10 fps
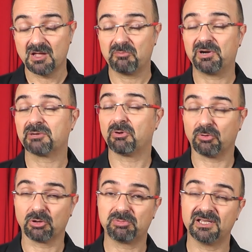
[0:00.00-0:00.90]
But above
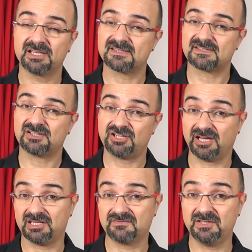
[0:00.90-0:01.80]
all, please share
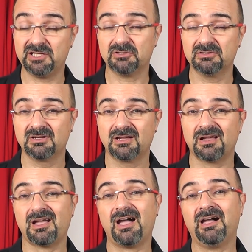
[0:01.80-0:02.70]
this video
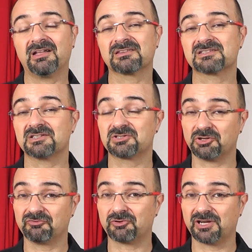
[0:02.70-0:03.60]
and
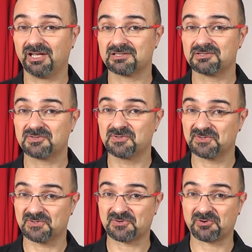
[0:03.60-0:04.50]
don't forget to
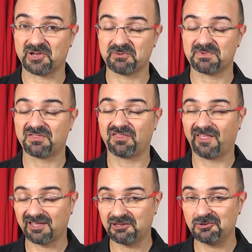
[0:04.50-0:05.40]
subscribe.
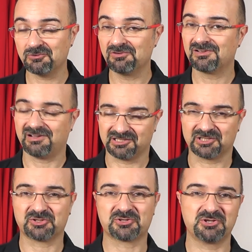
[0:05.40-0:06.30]
Thank you, and I'll
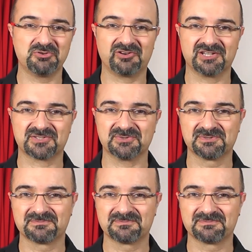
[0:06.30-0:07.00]
talk to you very soon.